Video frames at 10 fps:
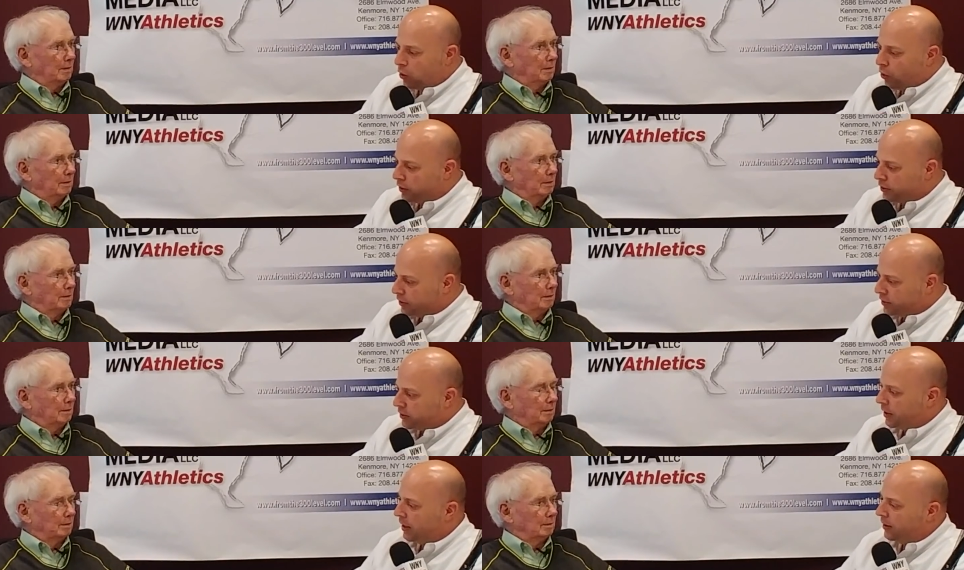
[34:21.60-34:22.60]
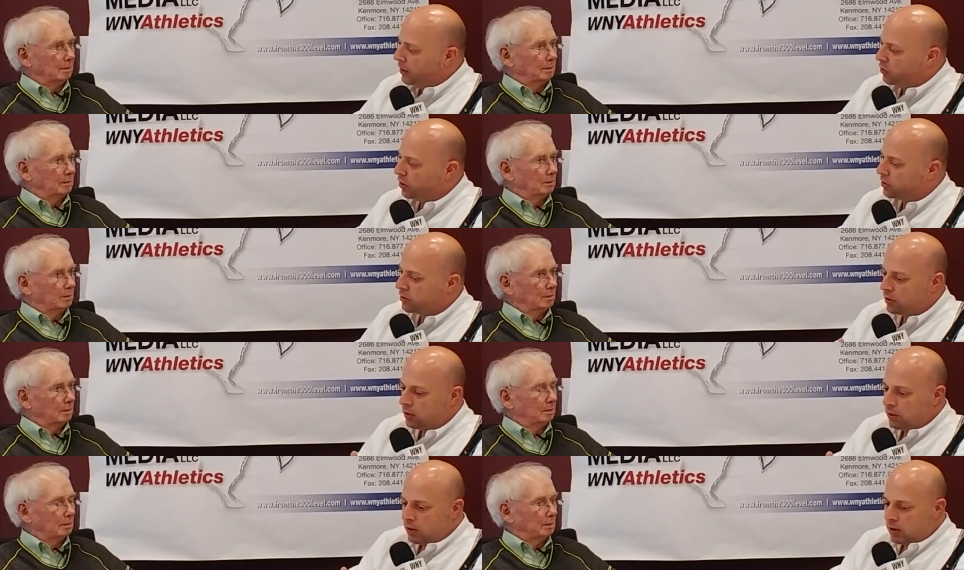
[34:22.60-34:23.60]
Speaker 1: the horses and they just
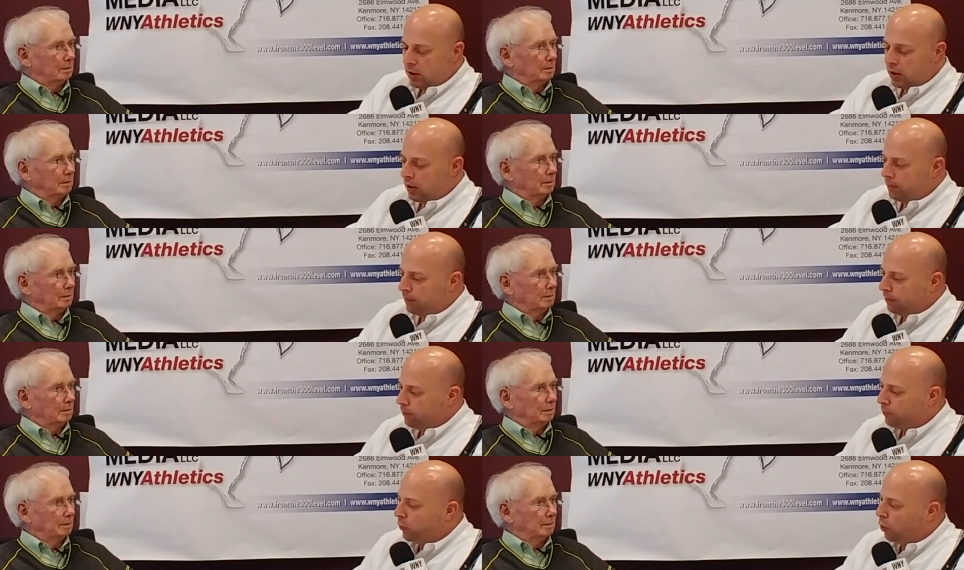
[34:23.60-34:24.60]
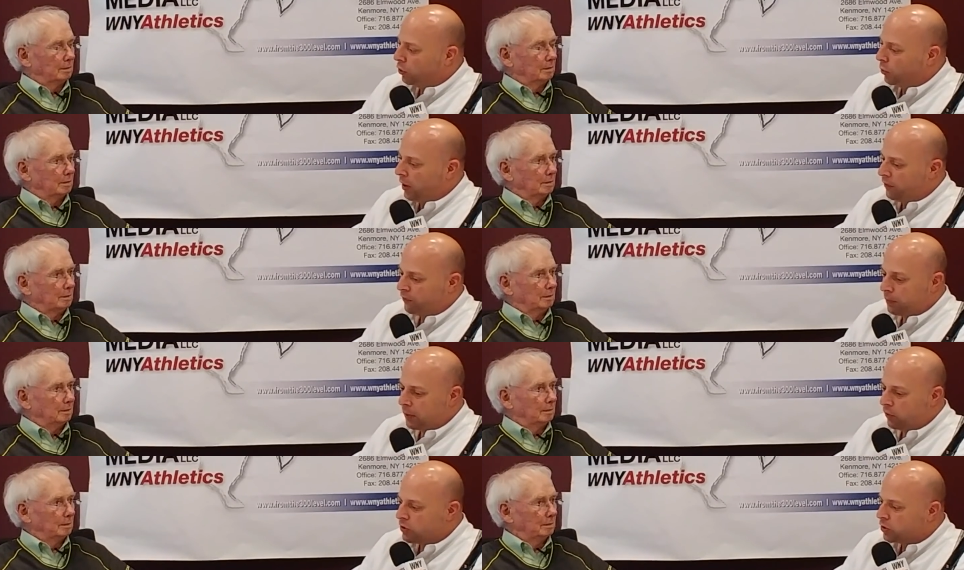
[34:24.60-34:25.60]
um, pulled away from
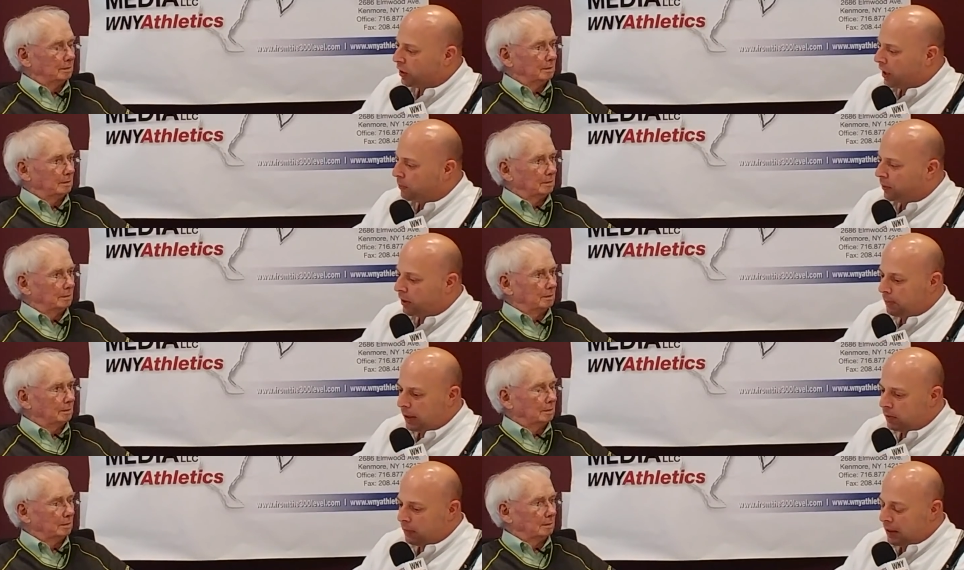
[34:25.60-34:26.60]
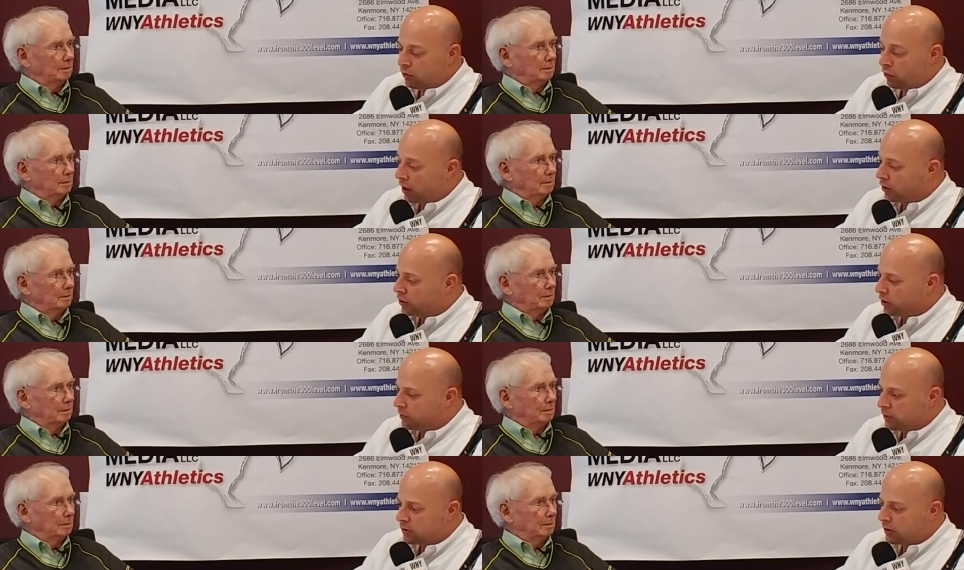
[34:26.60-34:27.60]
the original game plan, made made the wrong
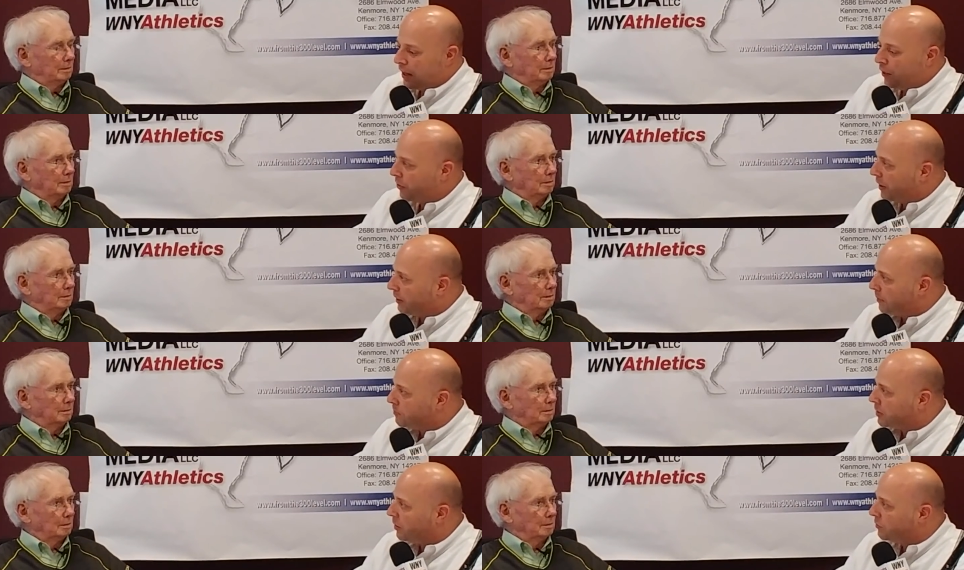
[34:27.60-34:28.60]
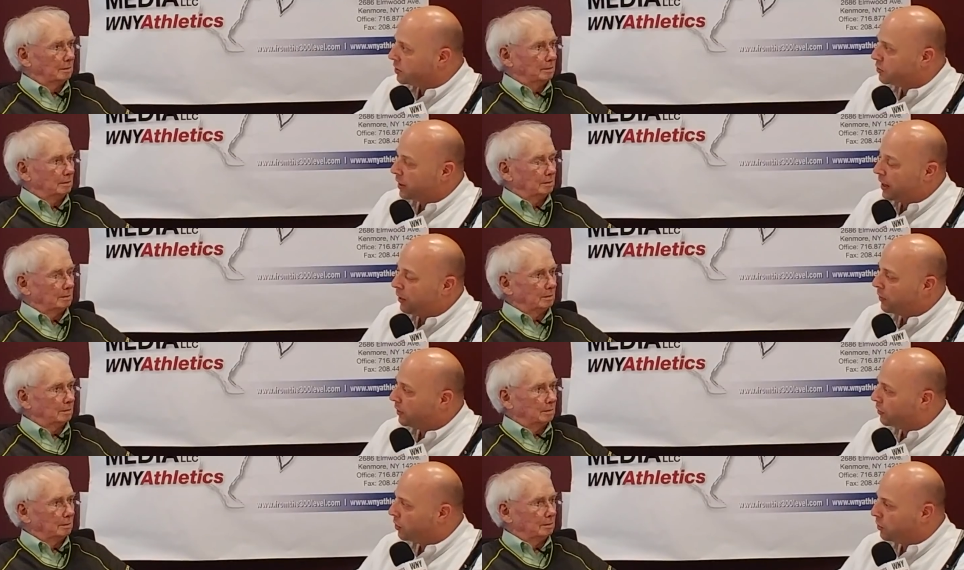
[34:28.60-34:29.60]
adjustments. They outthink themselves. They try to
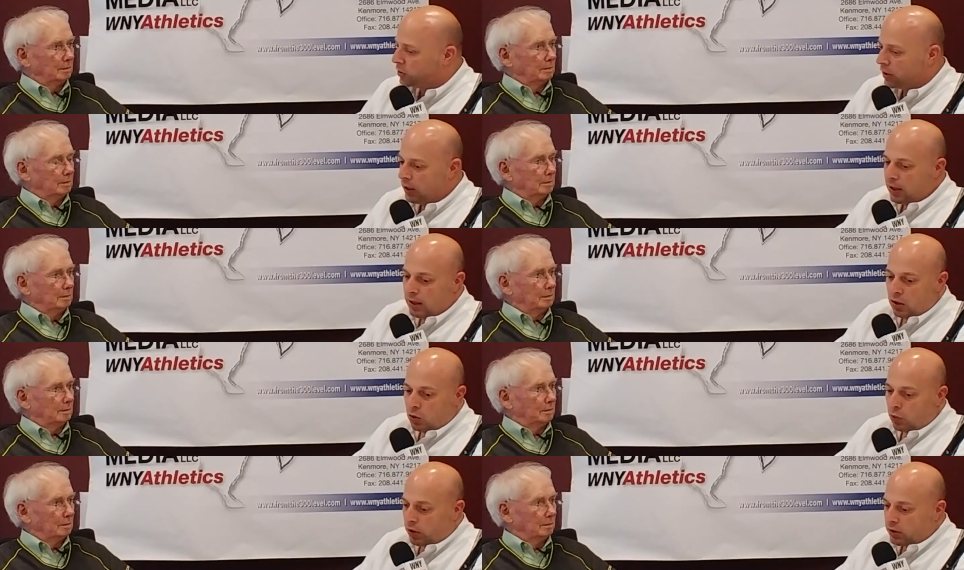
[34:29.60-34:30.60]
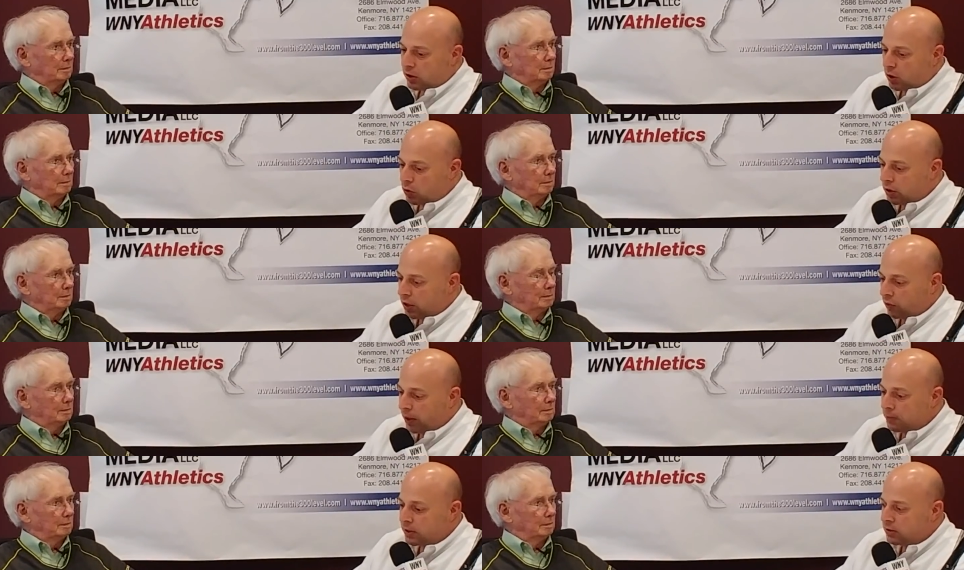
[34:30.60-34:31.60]
outthink the coach. Whereas a coach like
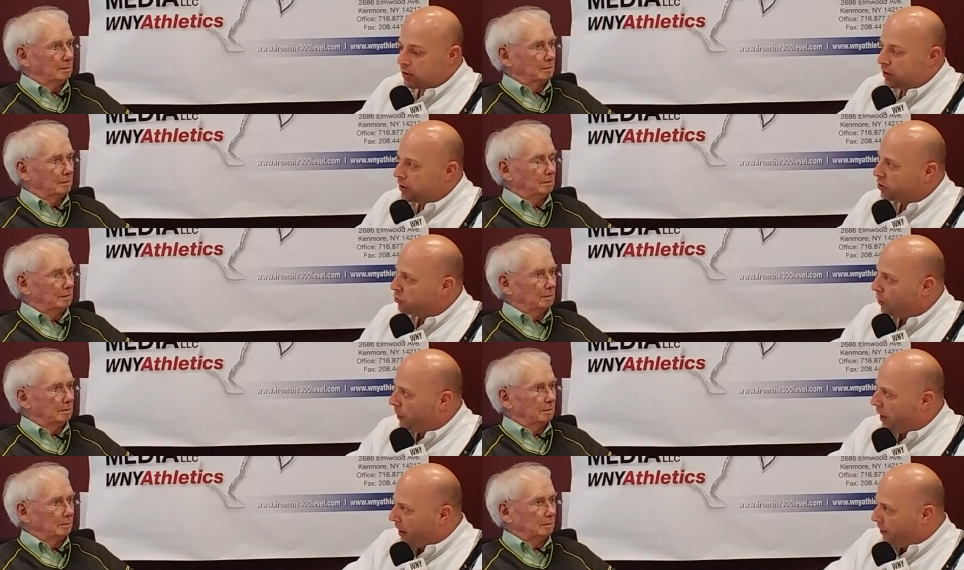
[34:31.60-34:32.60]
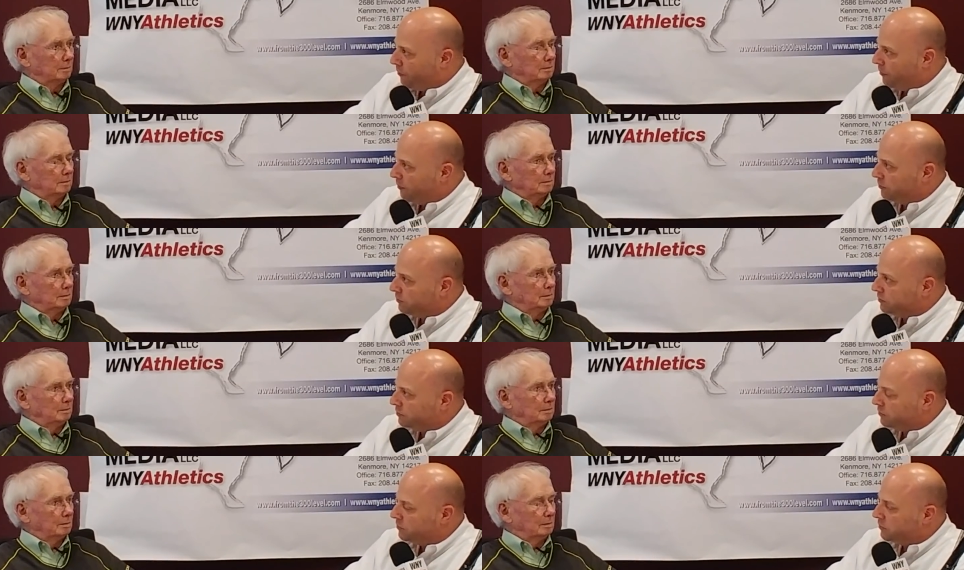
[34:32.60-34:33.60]
Graham says, "This is what we have.
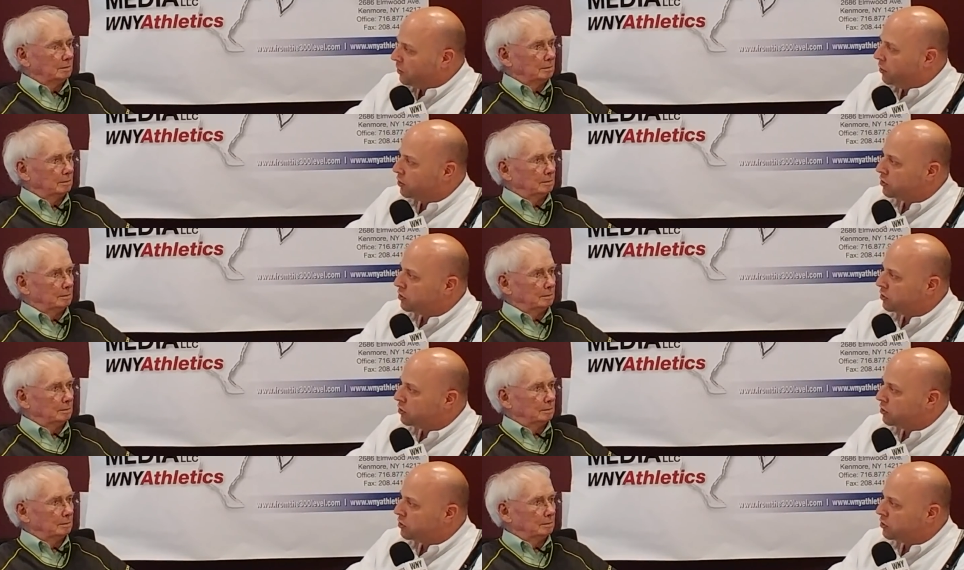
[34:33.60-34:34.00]
This